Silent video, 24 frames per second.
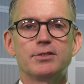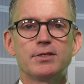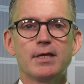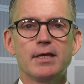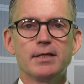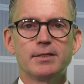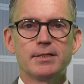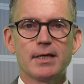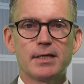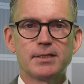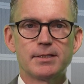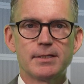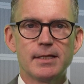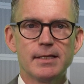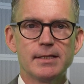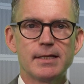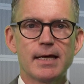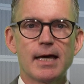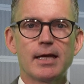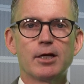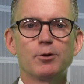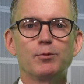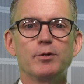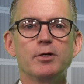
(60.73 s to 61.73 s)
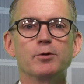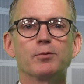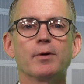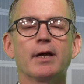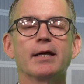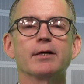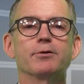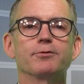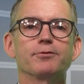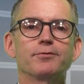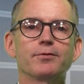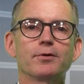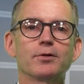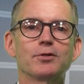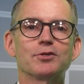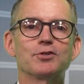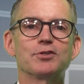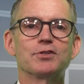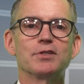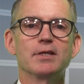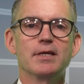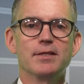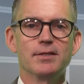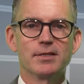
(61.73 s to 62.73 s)
state testing data, we ranked
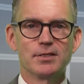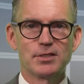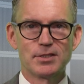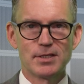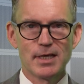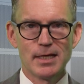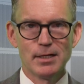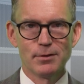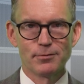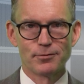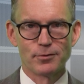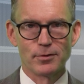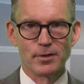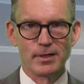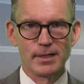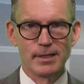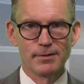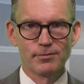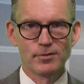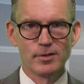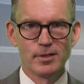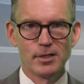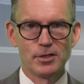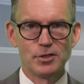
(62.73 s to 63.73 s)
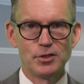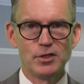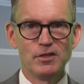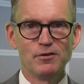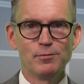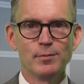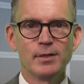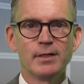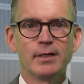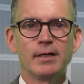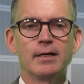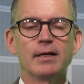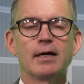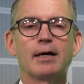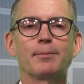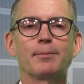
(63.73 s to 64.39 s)
first in the state for gifted achievement and